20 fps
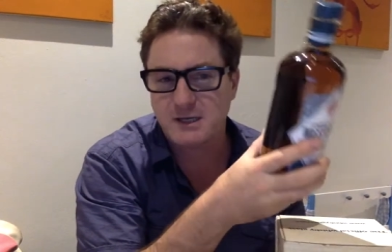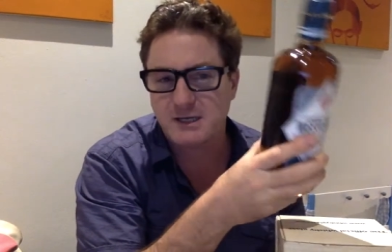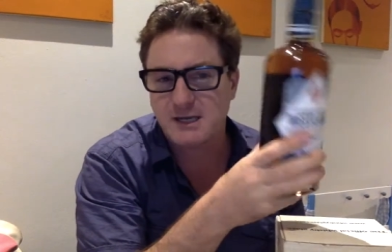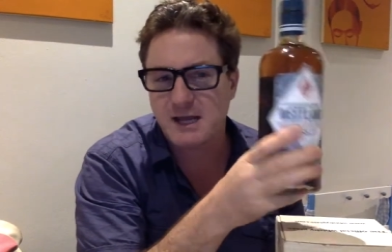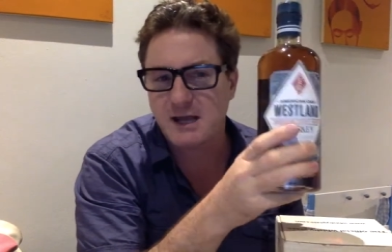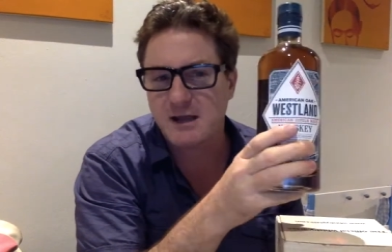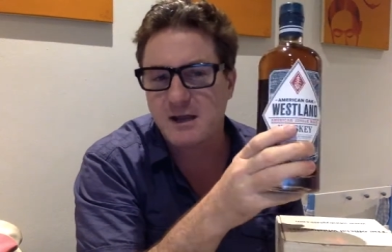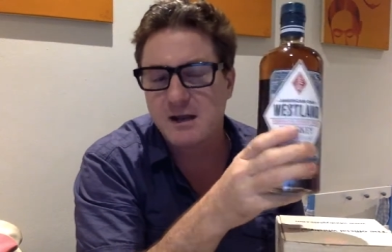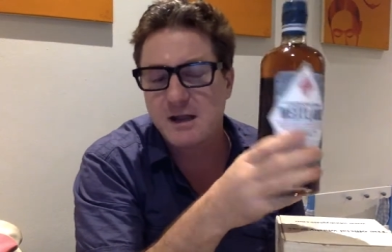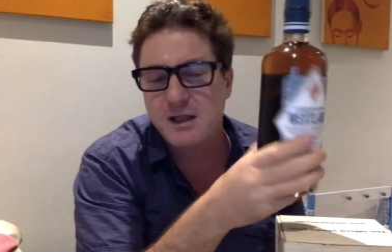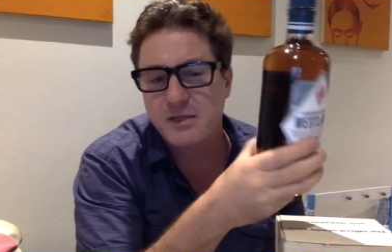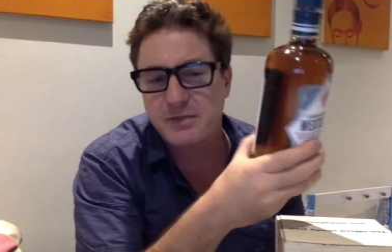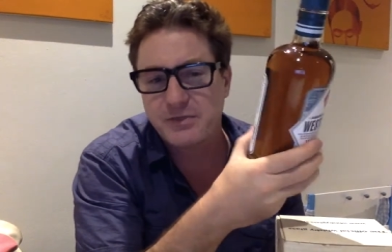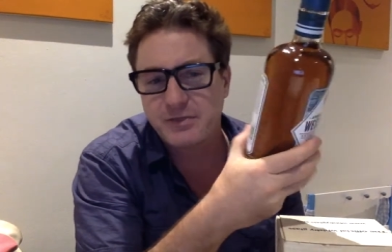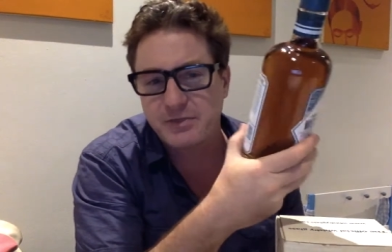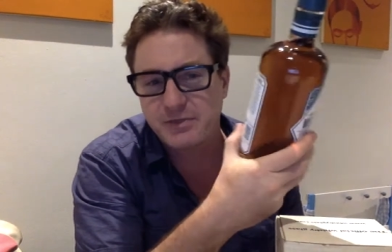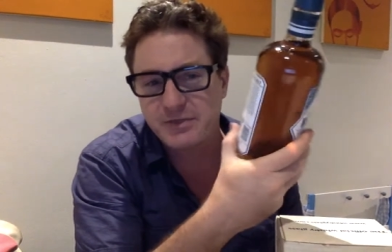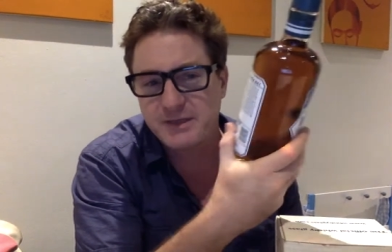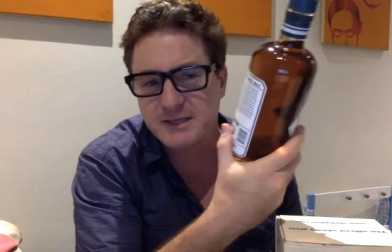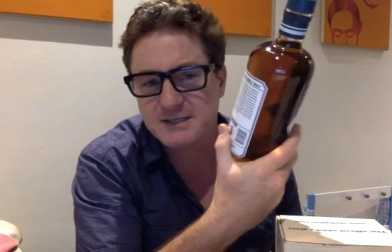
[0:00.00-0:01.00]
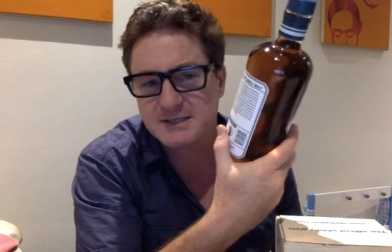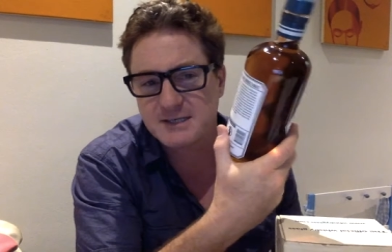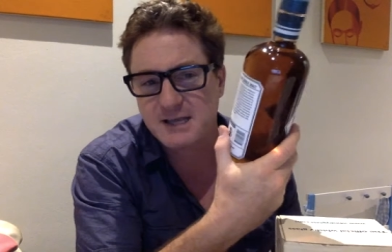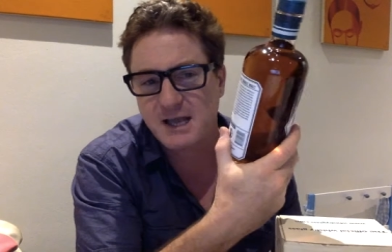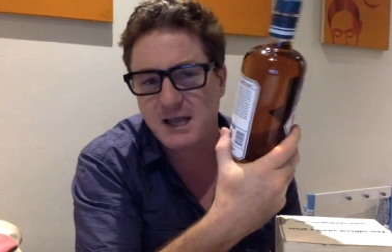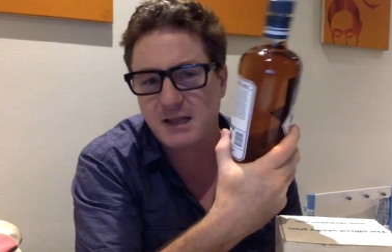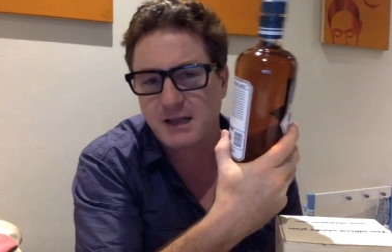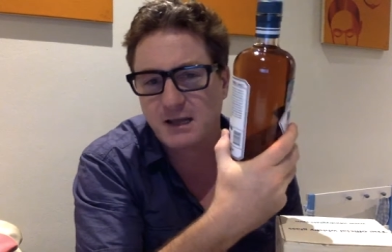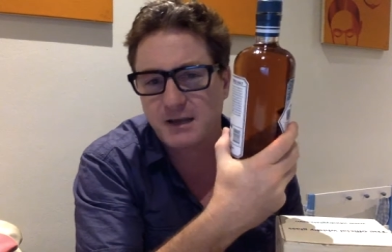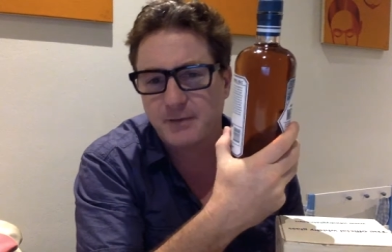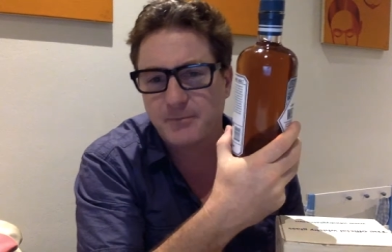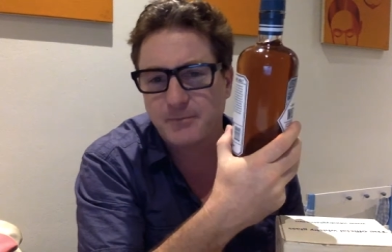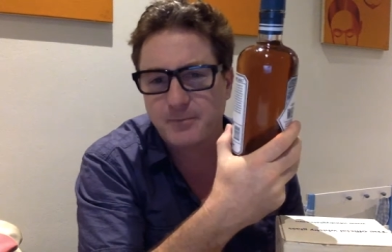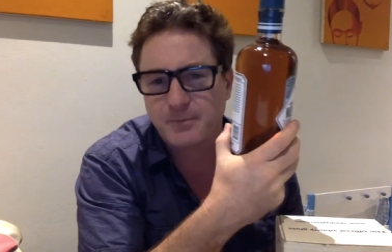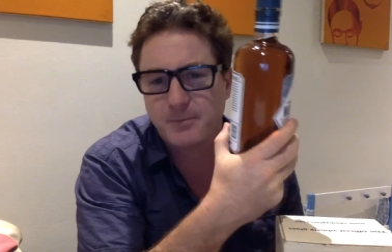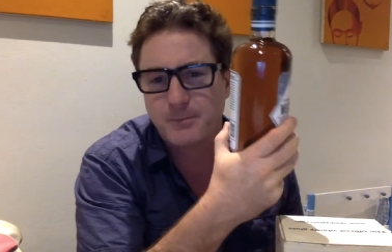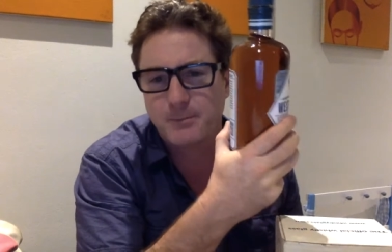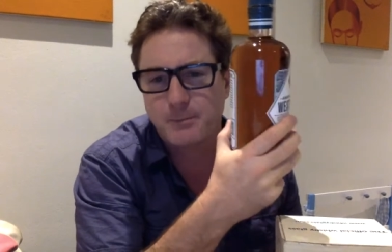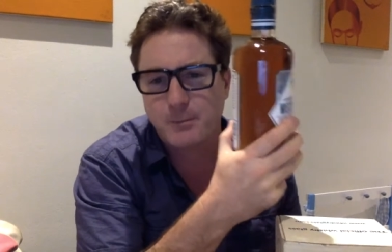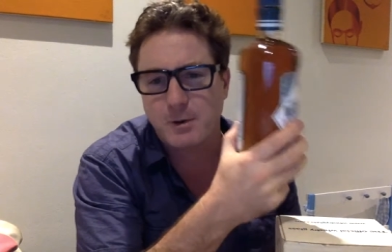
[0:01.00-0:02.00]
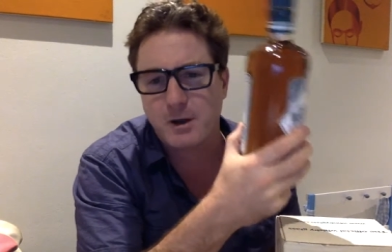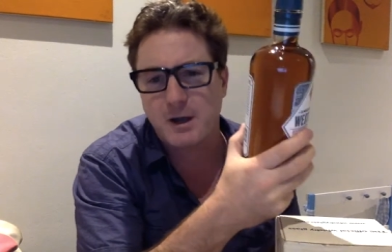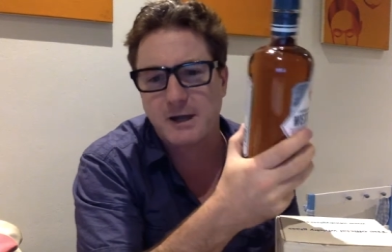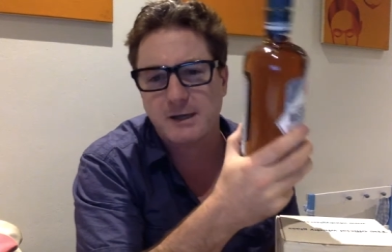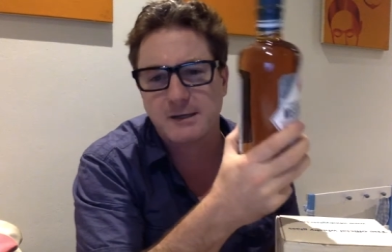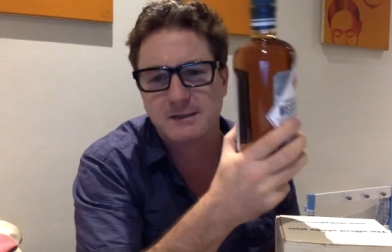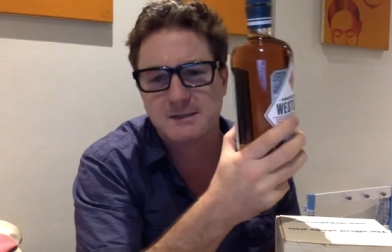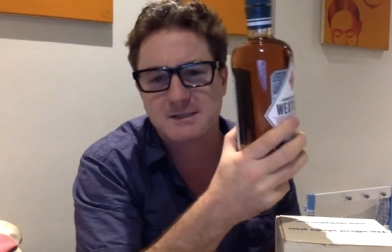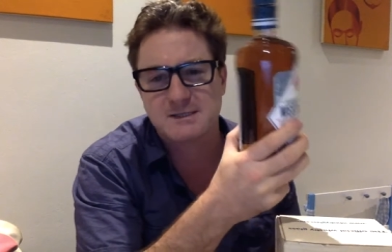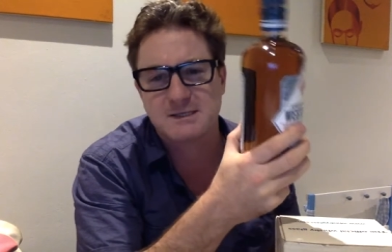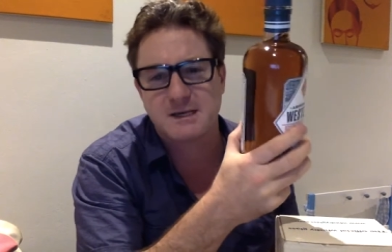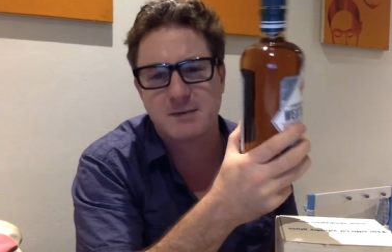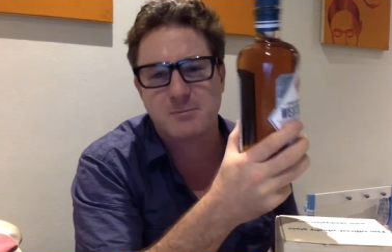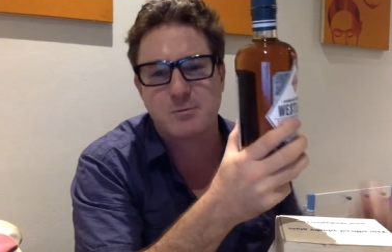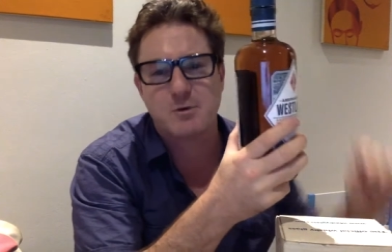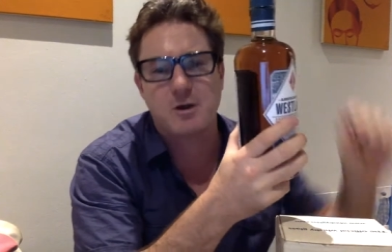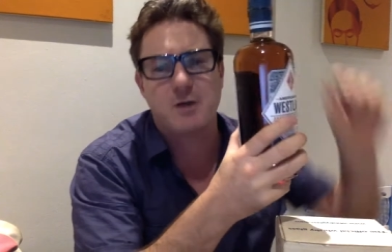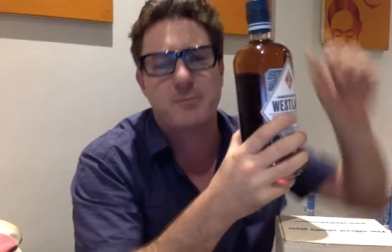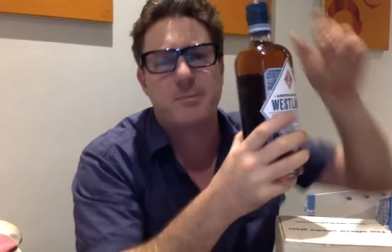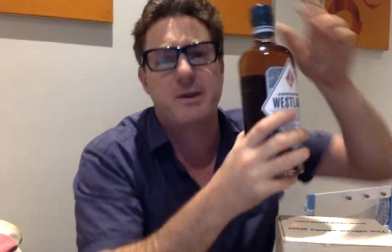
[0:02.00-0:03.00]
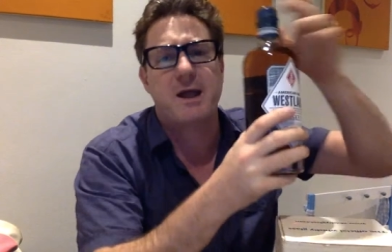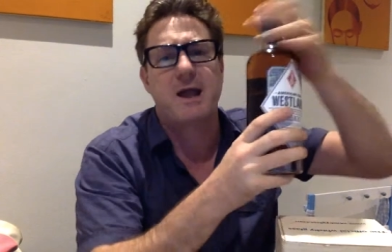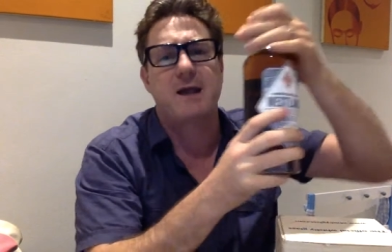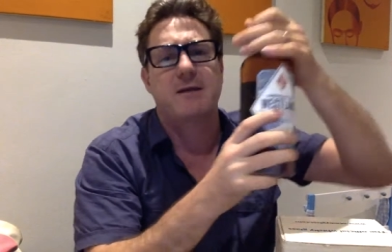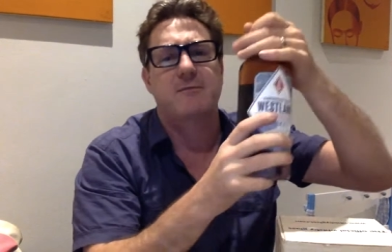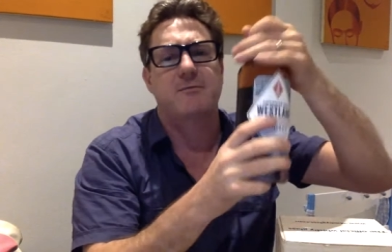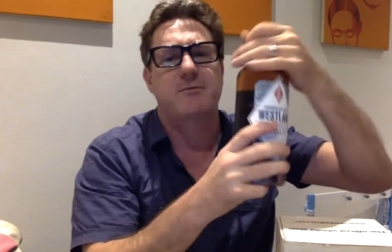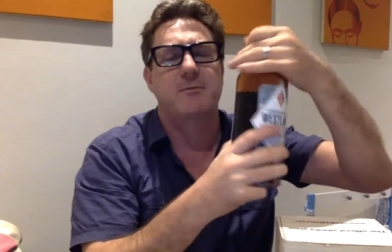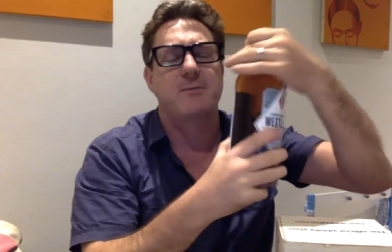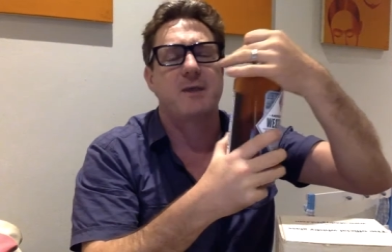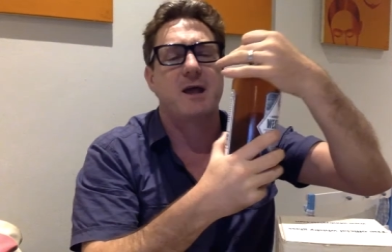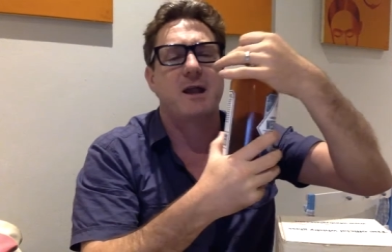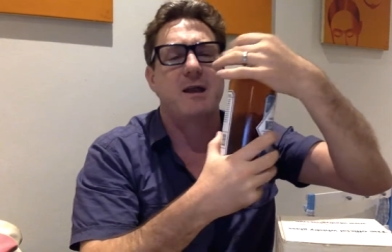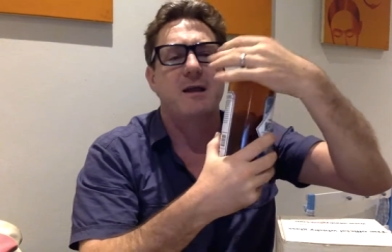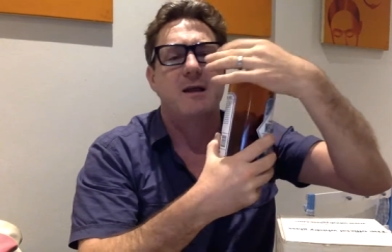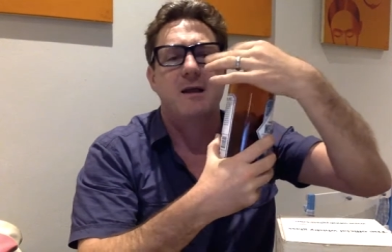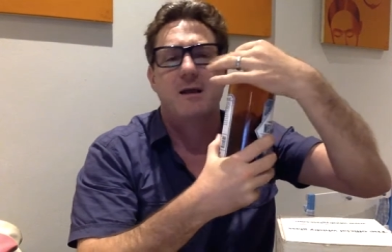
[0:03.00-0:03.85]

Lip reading: Now, this colour might stem right back from that